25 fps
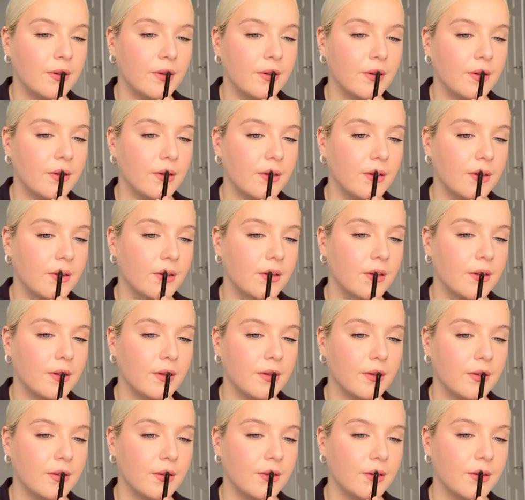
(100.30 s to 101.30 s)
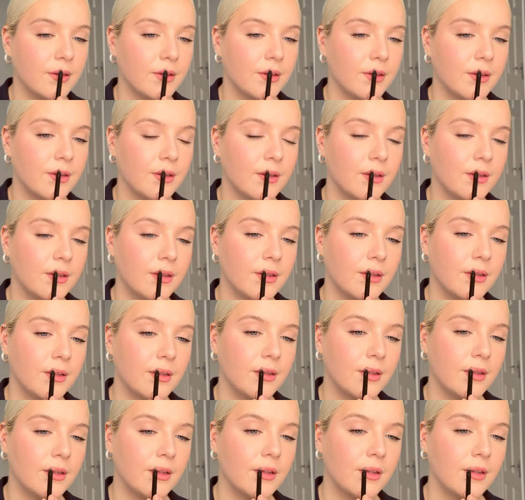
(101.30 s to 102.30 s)

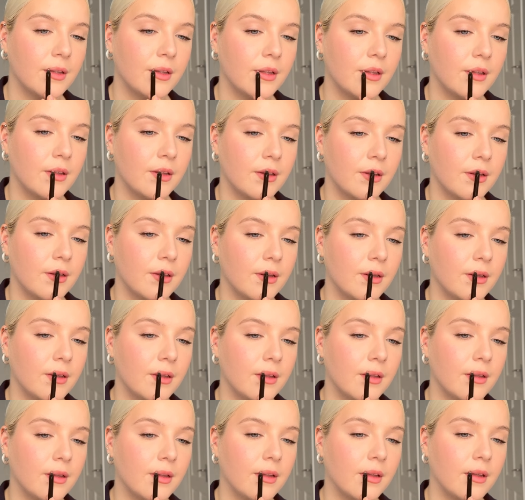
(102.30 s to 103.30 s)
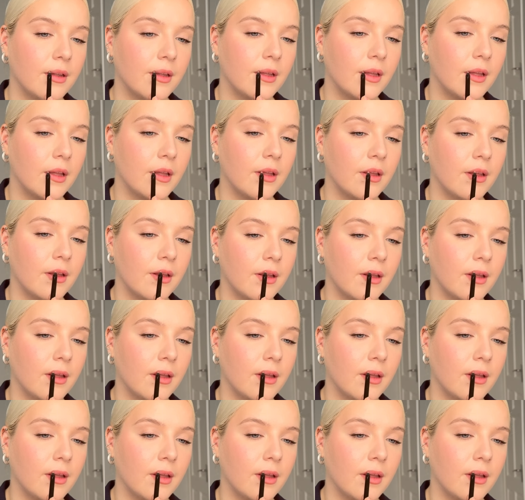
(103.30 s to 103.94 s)
No one is speaking in this clip.